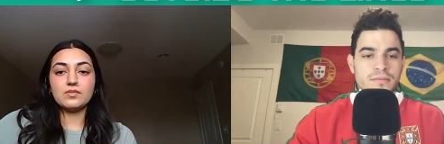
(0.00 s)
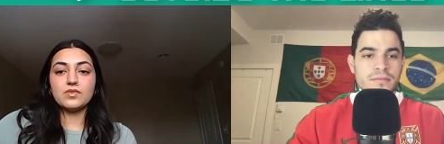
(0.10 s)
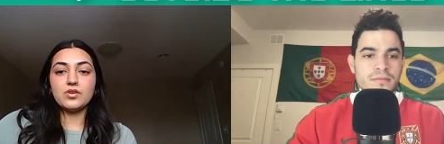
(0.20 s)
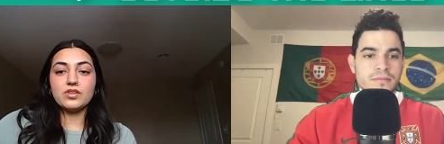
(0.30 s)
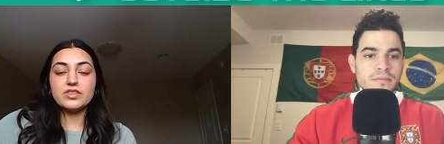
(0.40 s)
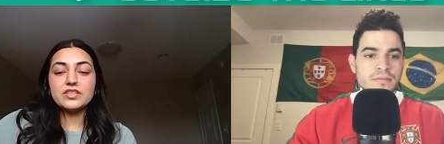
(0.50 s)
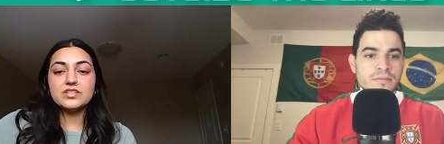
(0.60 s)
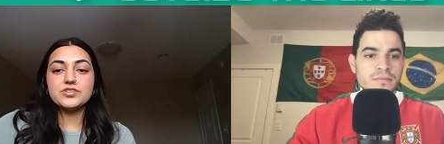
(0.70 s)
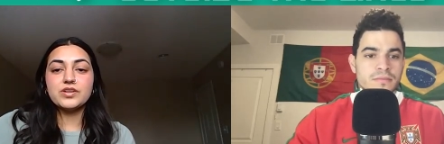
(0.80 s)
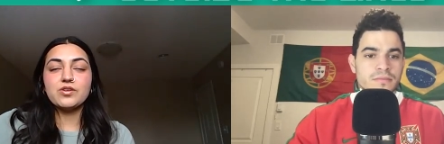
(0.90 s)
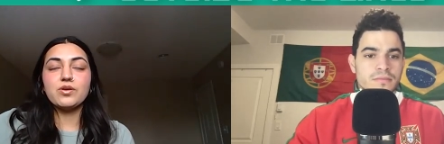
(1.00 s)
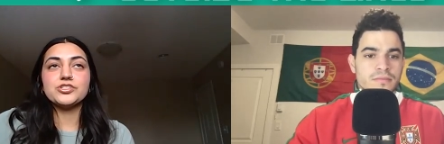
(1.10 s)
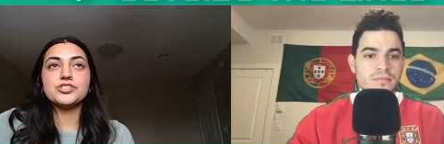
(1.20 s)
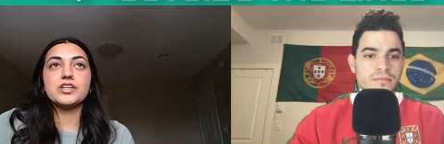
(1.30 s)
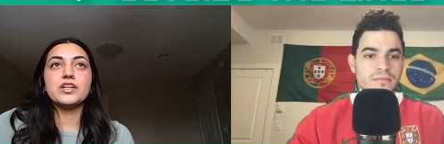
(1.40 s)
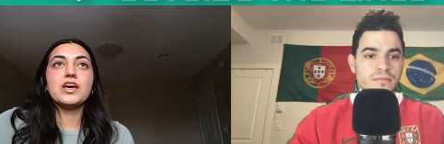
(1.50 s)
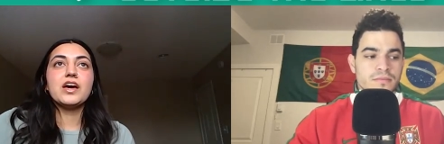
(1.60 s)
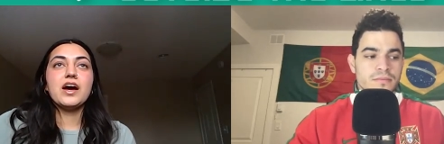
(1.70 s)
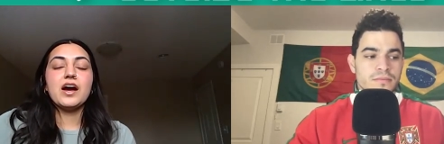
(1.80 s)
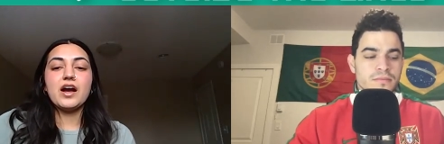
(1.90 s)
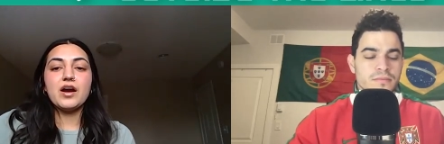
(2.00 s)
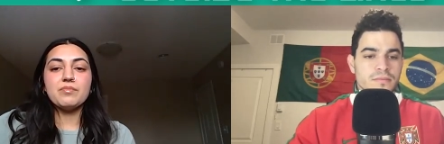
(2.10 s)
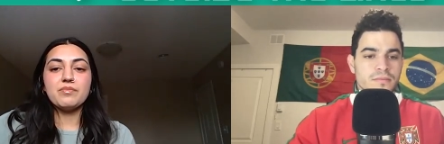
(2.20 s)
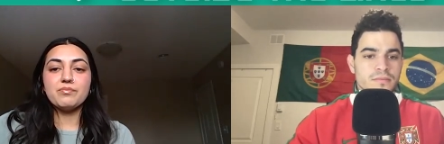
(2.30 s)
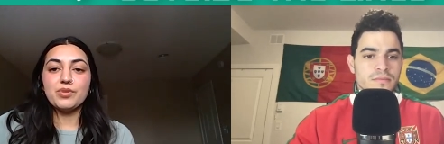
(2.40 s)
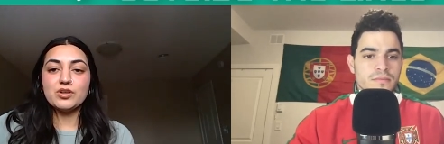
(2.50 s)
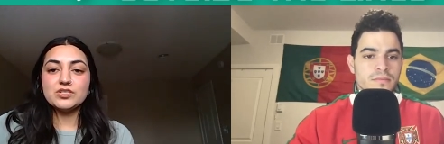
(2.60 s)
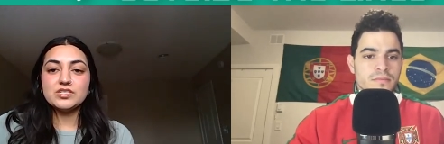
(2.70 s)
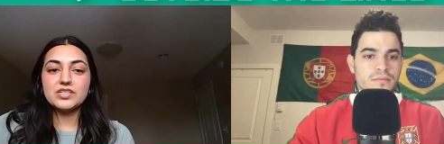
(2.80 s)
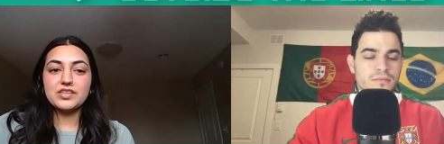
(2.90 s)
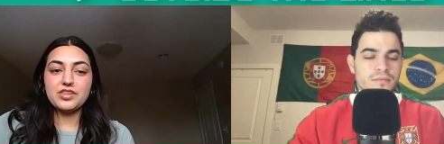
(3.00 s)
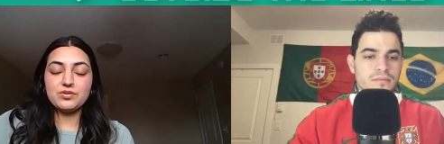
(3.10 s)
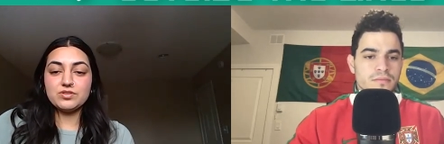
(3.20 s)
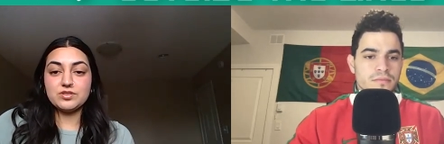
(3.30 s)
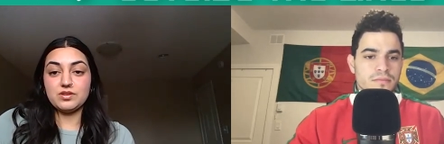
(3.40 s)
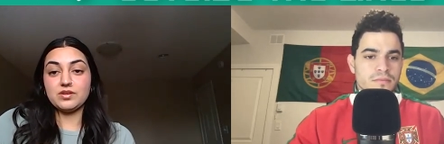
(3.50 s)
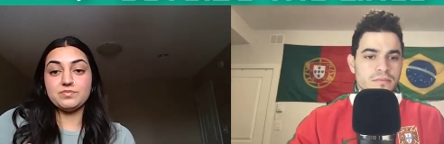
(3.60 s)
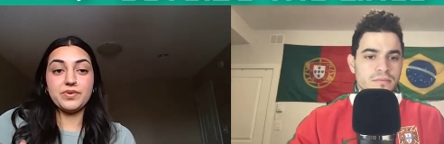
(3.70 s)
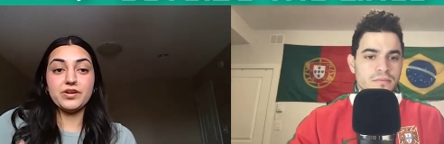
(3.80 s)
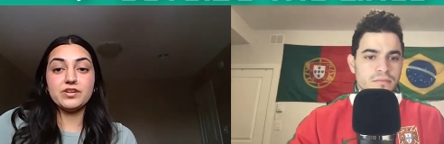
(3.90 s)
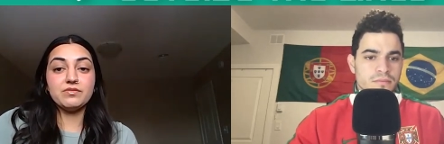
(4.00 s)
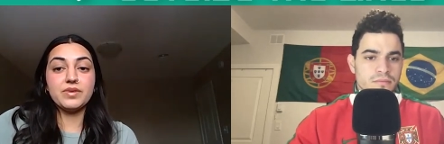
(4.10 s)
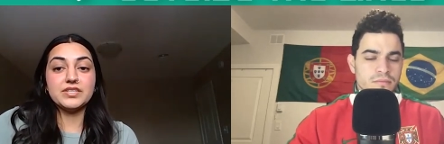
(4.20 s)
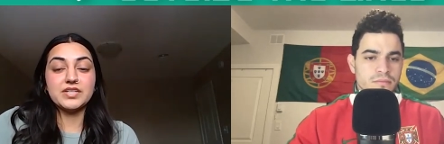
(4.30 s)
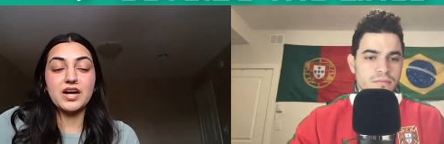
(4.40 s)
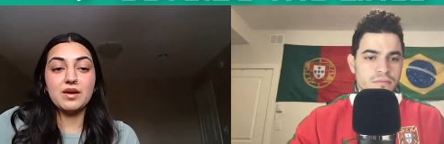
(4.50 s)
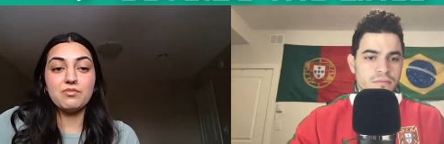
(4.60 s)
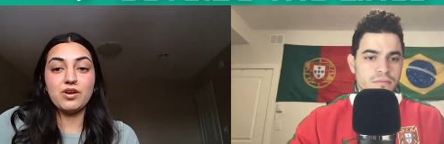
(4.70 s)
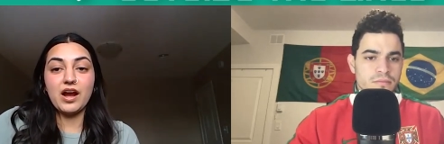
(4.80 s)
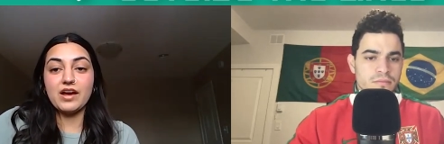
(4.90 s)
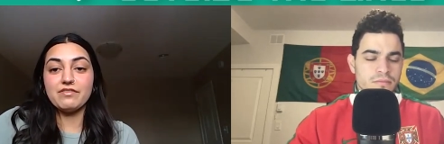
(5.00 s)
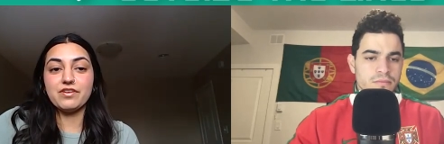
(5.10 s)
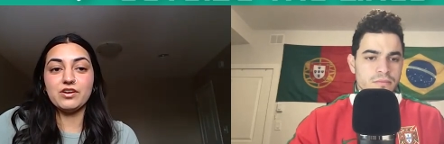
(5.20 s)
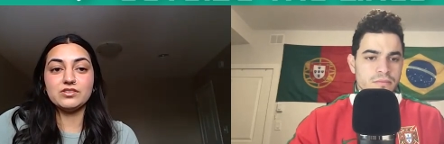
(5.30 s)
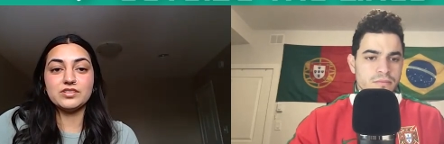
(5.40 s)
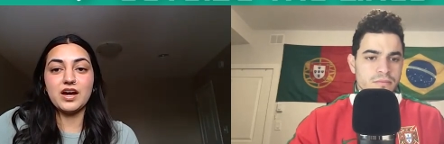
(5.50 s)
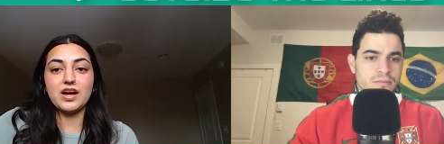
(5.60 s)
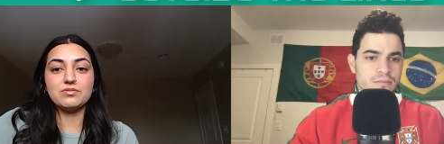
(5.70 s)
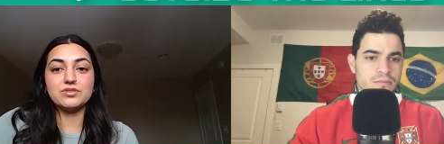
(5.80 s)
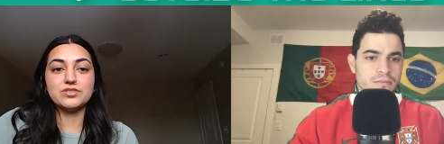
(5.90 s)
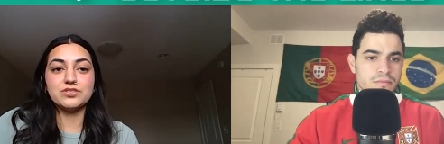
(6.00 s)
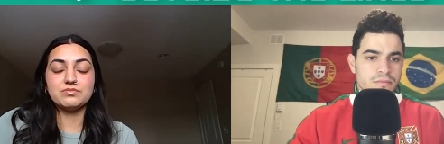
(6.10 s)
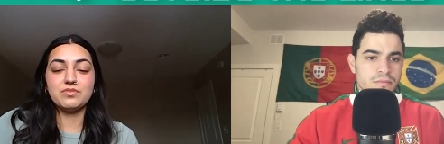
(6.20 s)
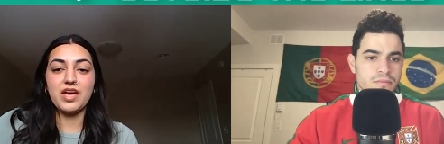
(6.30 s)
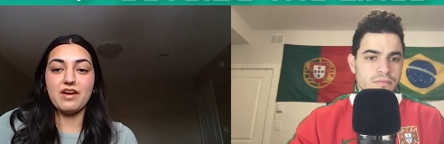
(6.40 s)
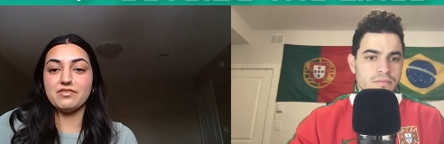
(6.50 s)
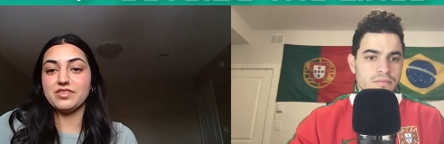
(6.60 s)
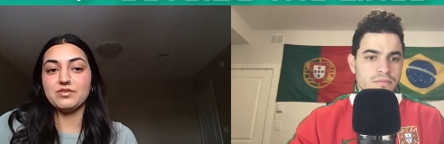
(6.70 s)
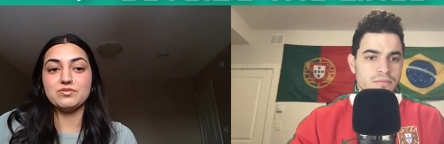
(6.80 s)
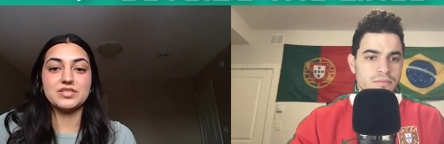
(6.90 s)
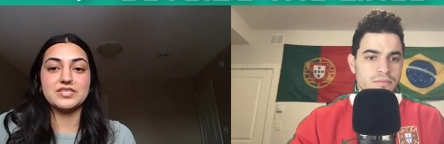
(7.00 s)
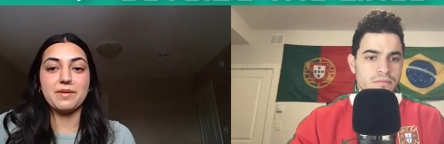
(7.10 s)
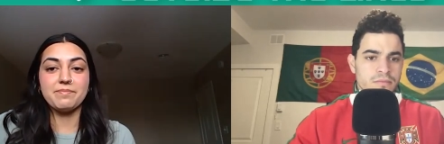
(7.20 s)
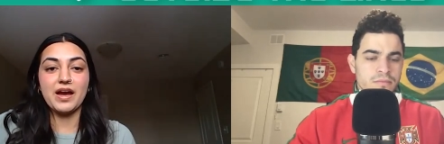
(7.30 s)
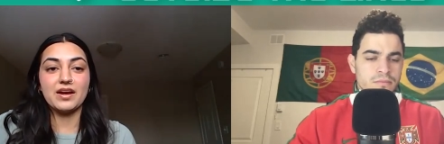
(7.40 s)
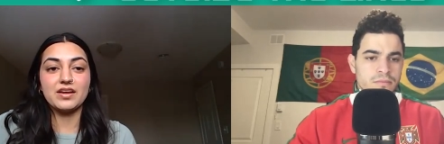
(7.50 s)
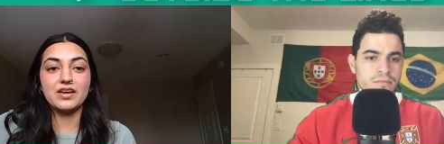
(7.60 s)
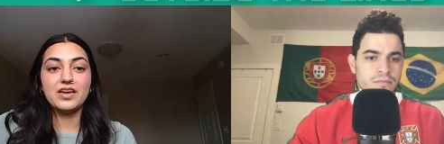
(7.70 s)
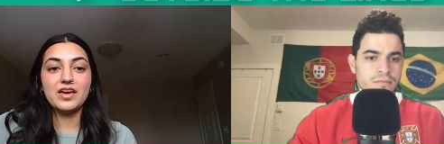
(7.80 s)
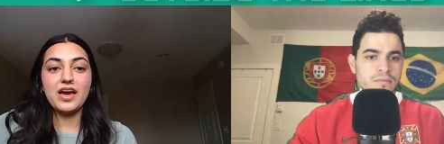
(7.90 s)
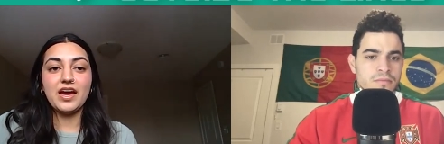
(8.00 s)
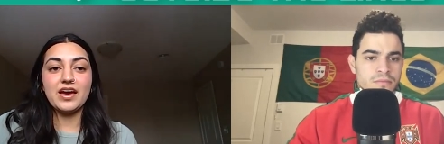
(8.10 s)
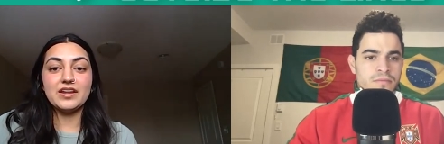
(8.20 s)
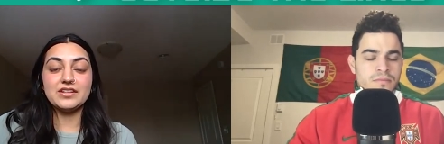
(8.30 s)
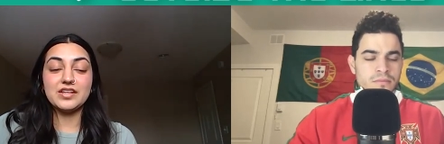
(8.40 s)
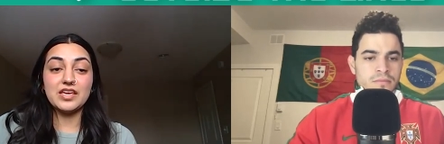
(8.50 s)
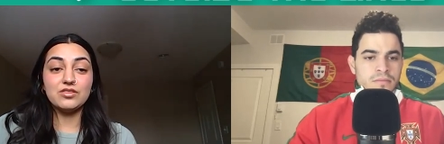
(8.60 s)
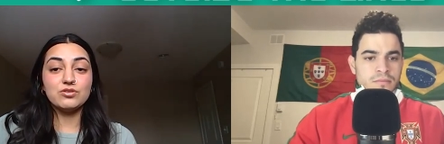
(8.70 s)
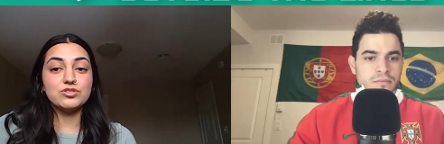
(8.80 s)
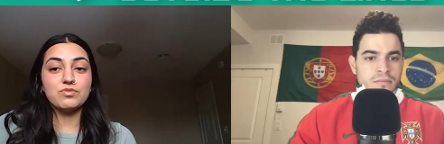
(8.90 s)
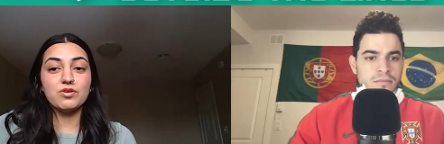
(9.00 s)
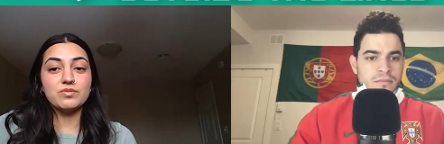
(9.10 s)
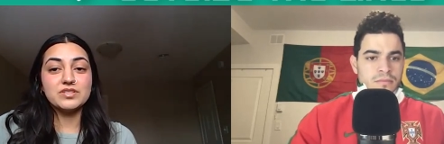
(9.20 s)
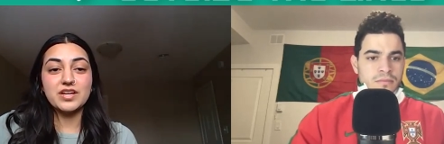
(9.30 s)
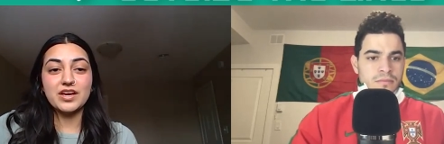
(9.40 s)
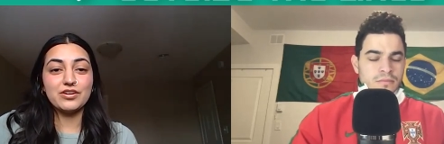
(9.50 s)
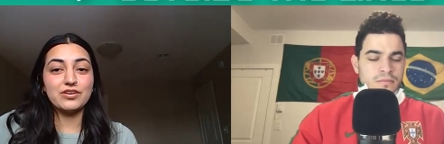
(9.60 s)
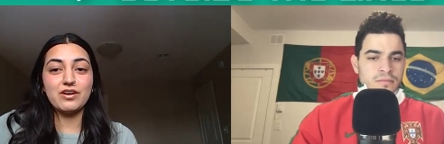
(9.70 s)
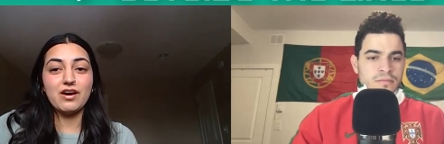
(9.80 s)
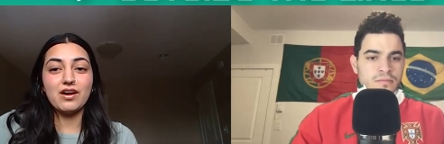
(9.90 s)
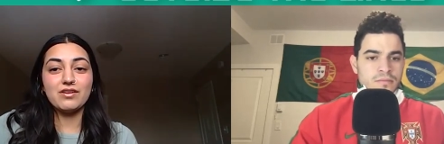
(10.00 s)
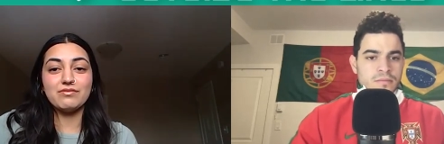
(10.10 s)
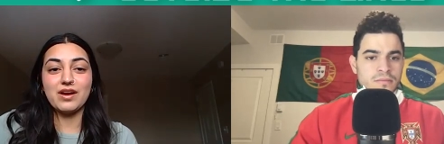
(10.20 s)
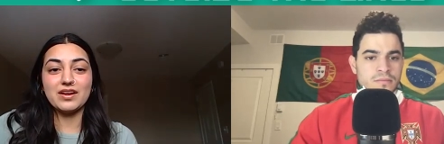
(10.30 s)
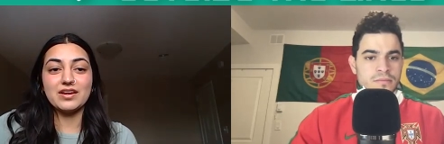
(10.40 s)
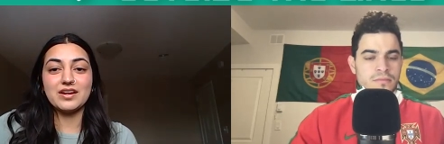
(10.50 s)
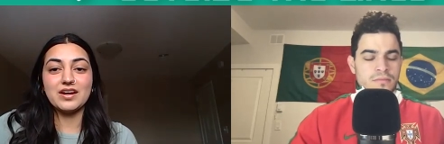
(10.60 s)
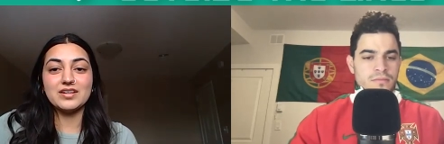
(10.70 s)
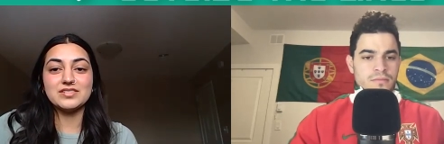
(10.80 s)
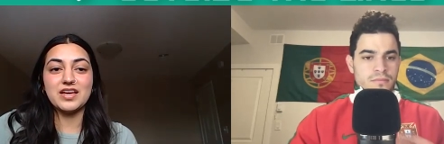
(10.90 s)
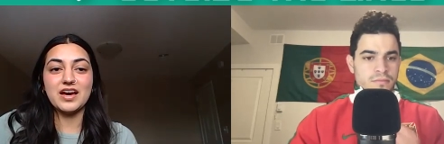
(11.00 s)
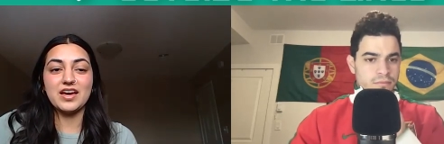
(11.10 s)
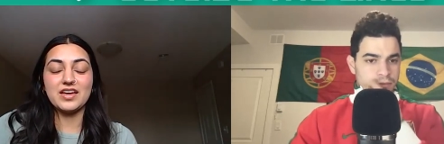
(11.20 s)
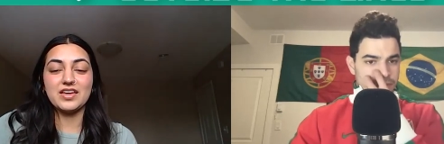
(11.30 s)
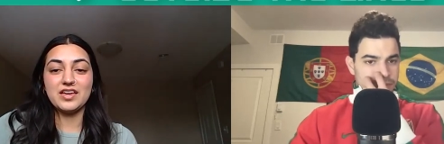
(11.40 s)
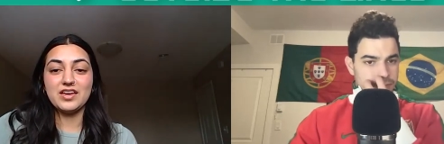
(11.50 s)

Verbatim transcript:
Speaker 1: no, I think that's a great question. Um, personally, there was a period of my time where I felt I was everything was a setback. And in those moments, I could not recognize that